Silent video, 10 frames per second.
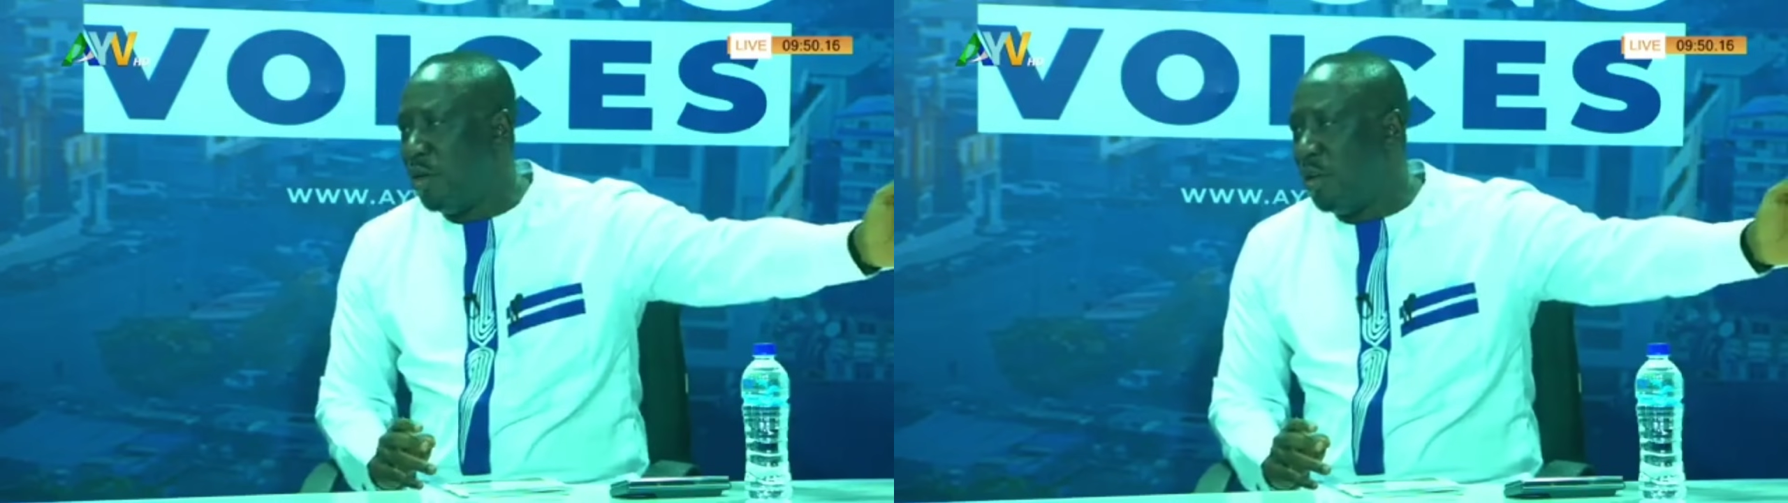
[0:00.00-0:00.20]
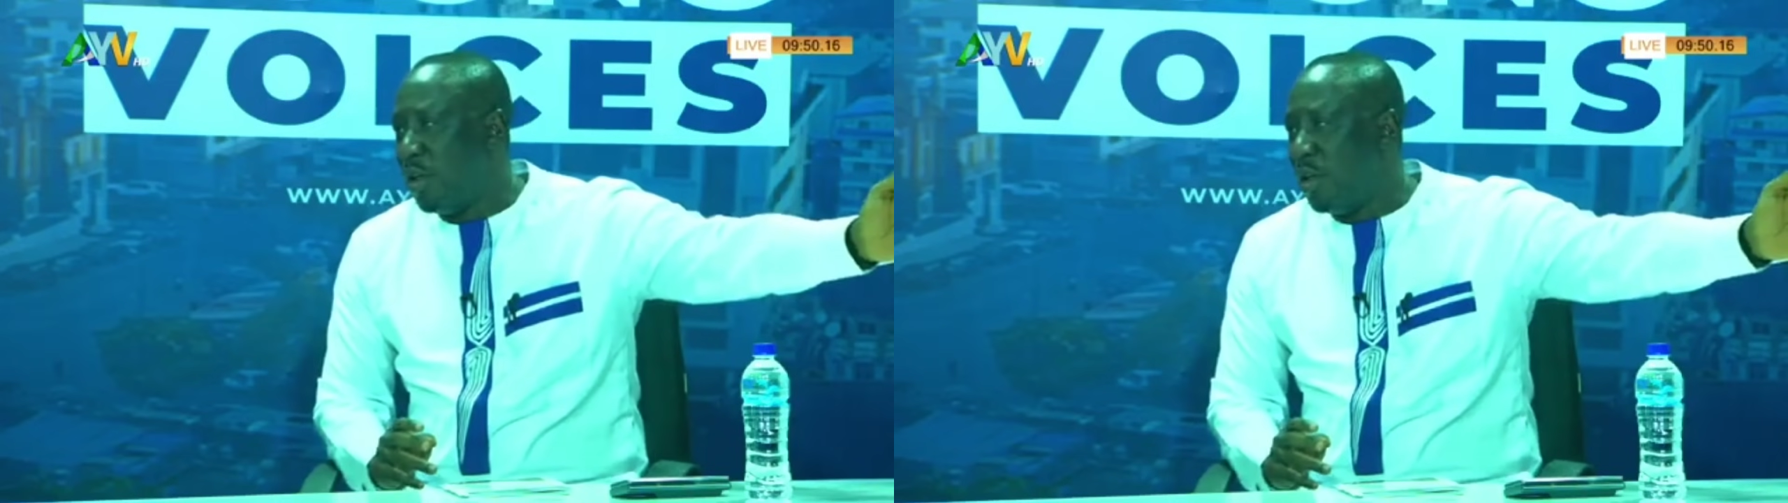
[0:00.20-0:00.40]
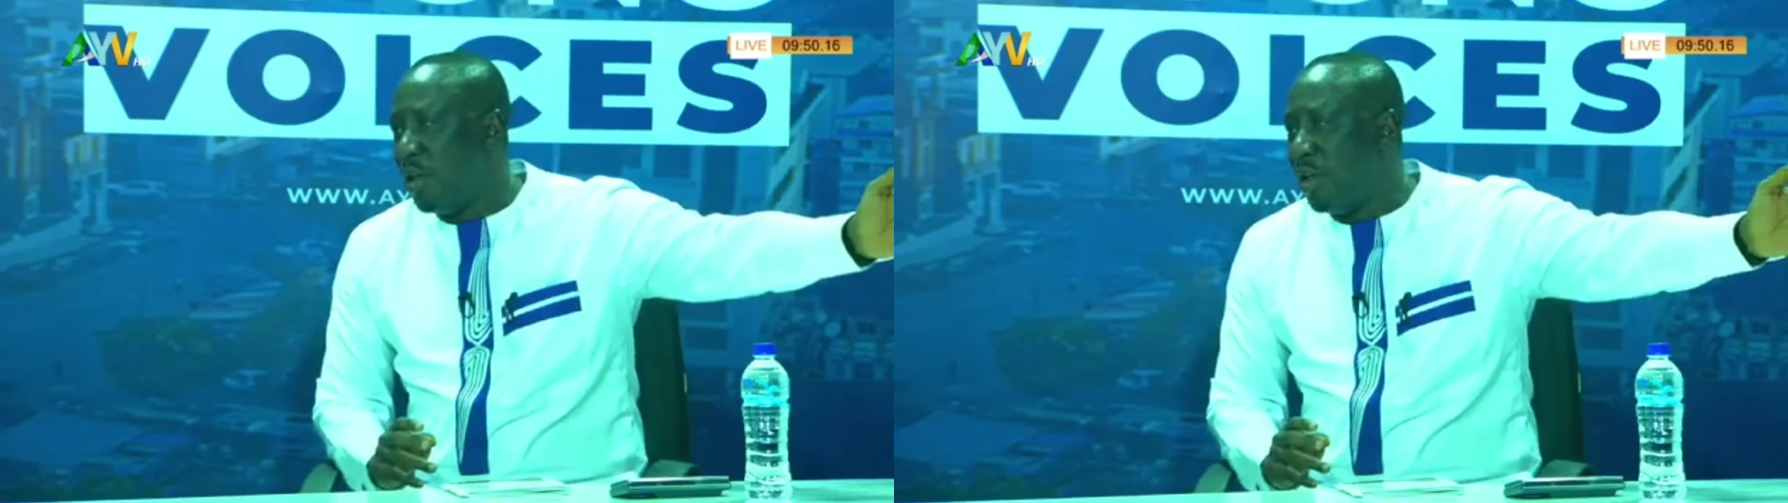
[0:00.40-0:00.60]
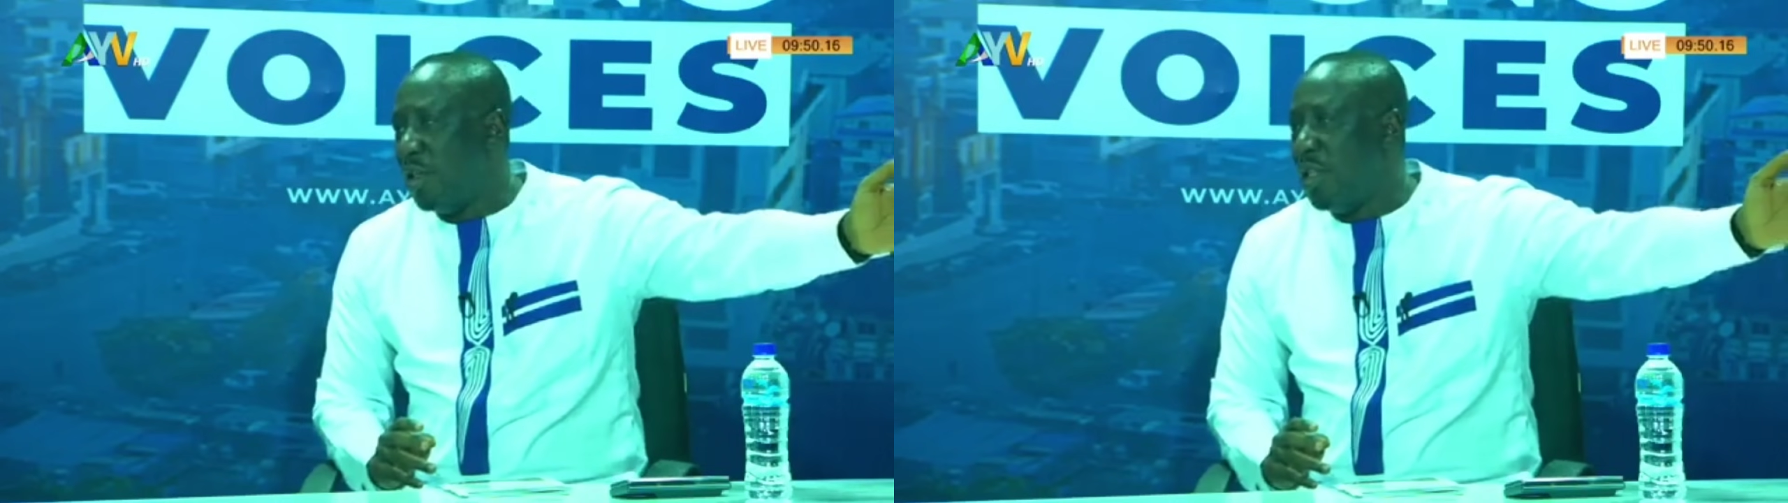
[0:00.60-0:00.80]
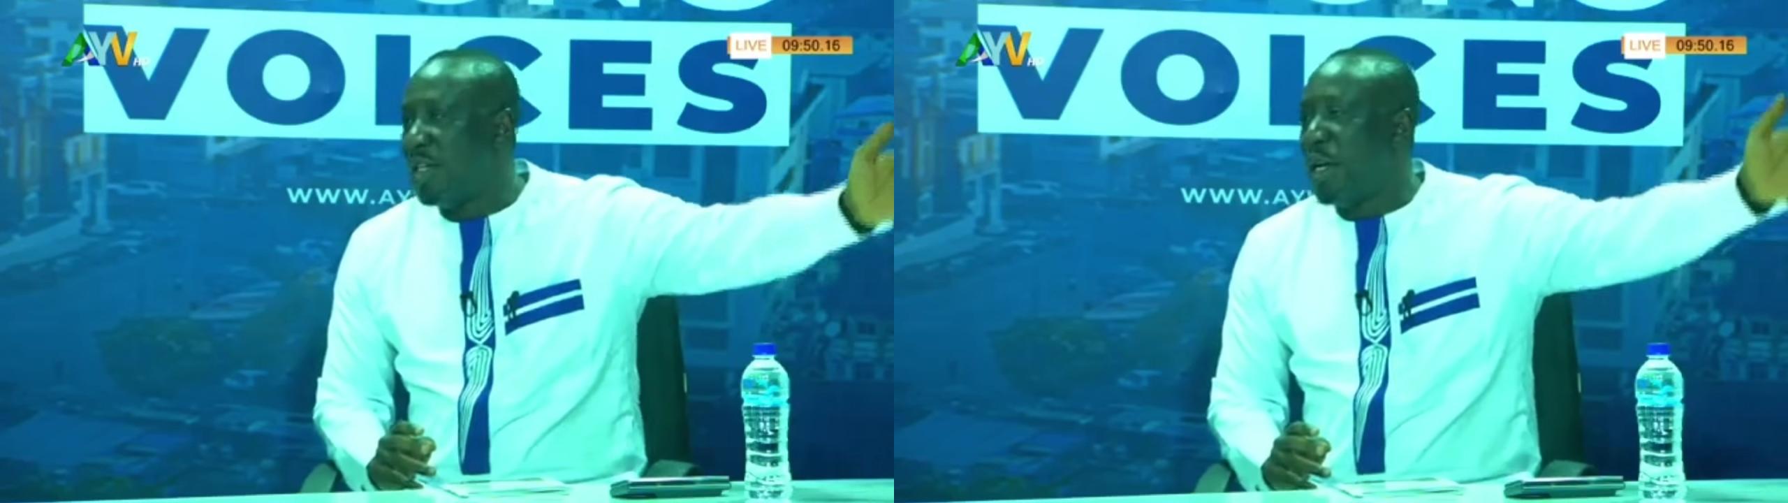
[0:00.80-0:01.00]
they
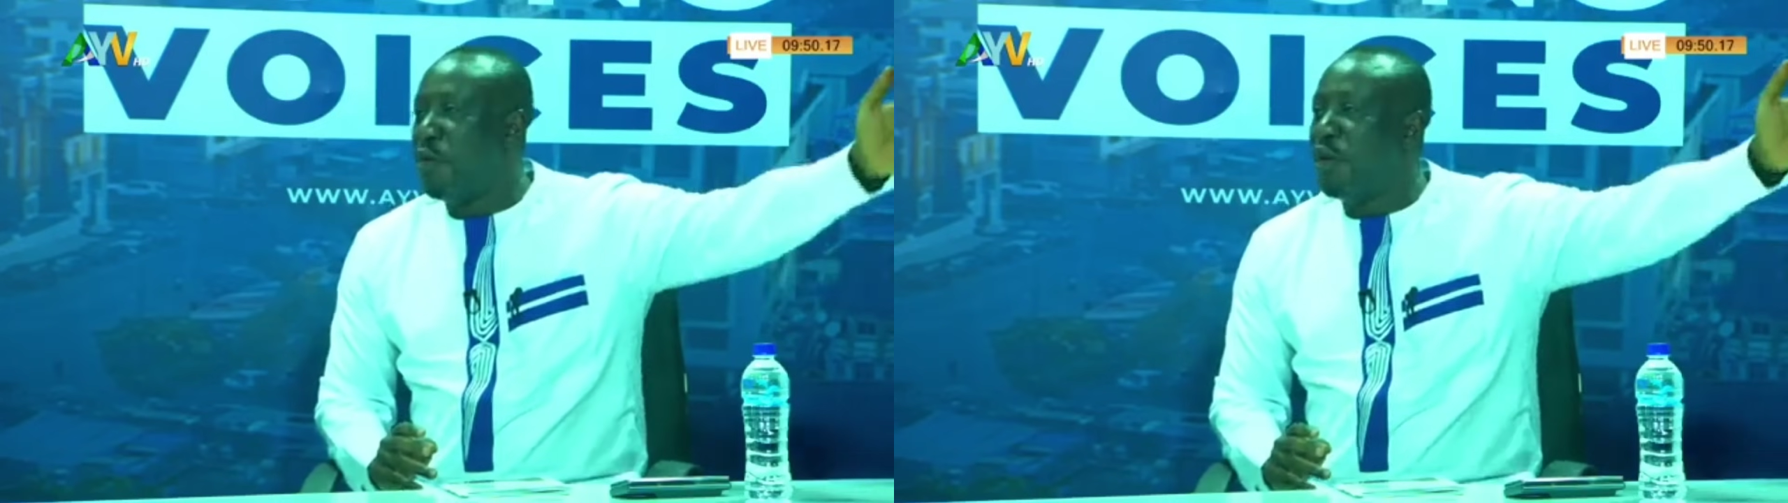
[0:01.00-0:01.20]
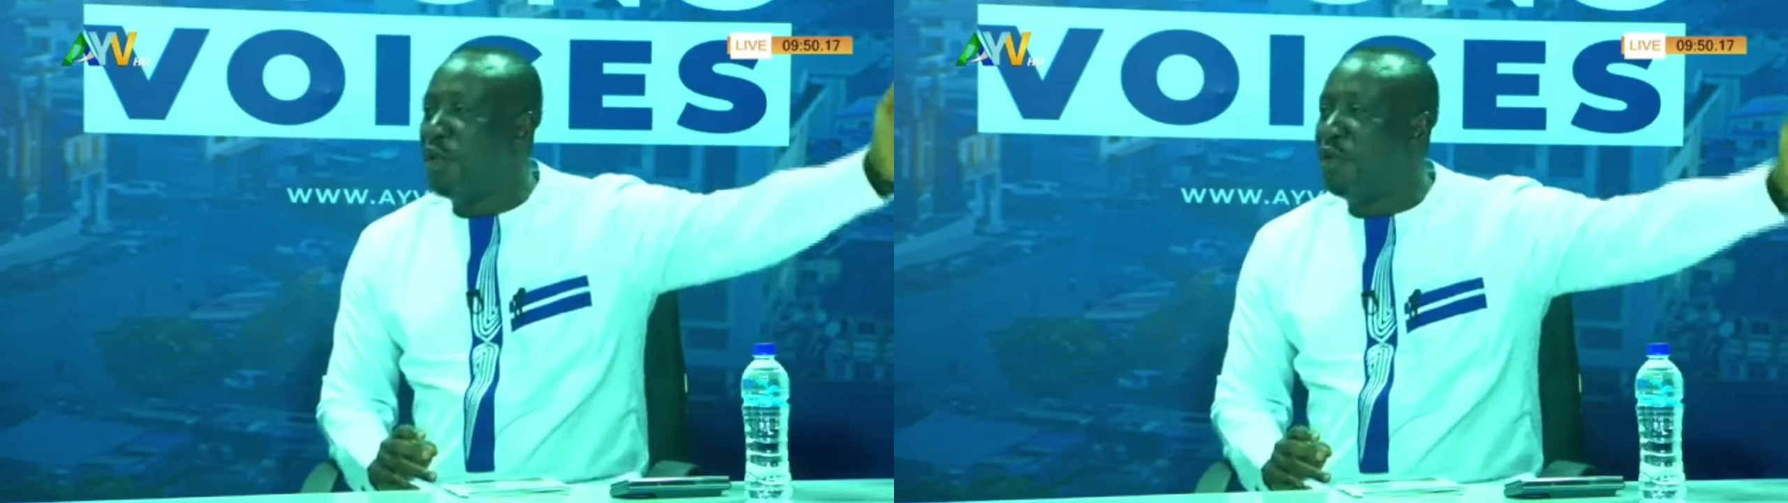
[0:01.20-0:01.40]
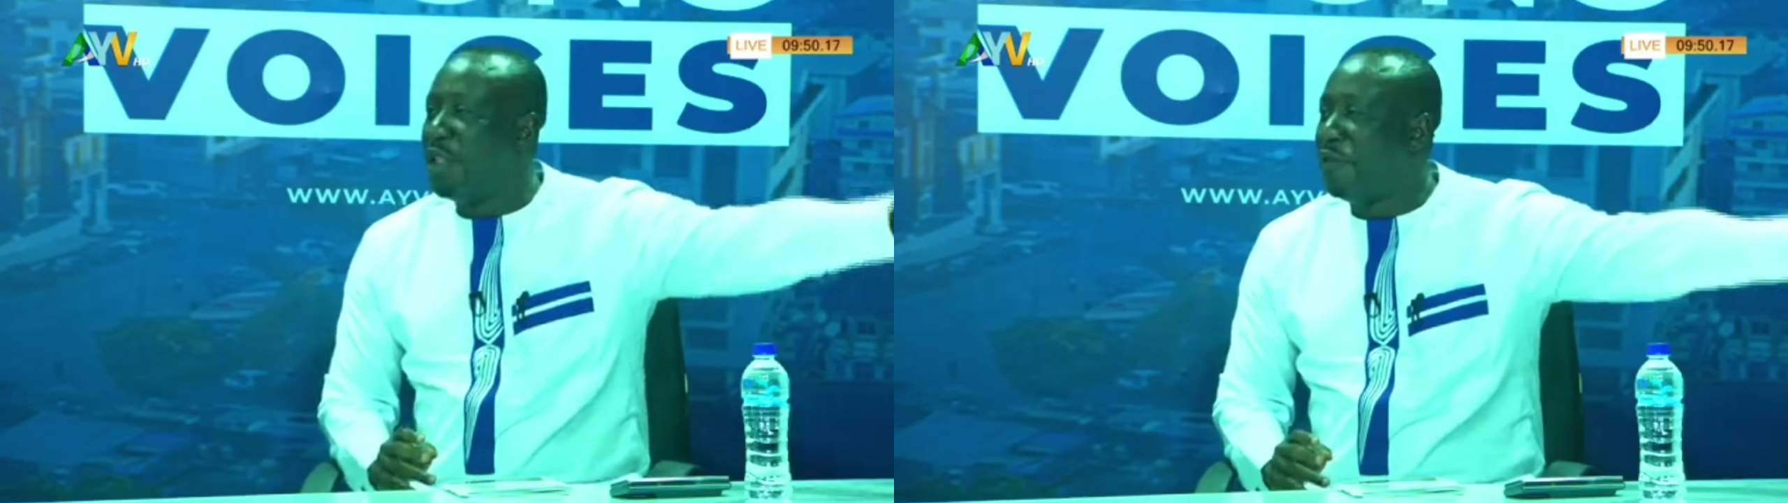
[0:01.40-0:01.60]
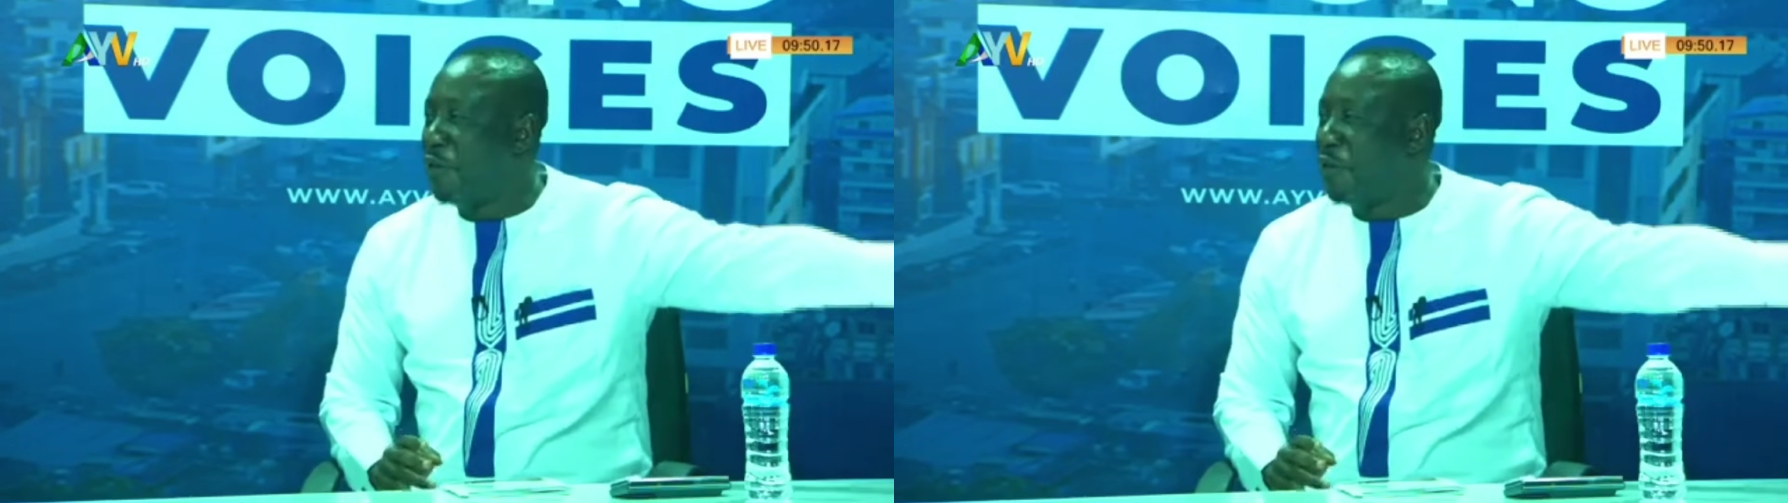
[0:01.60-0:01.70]
demonstrate for,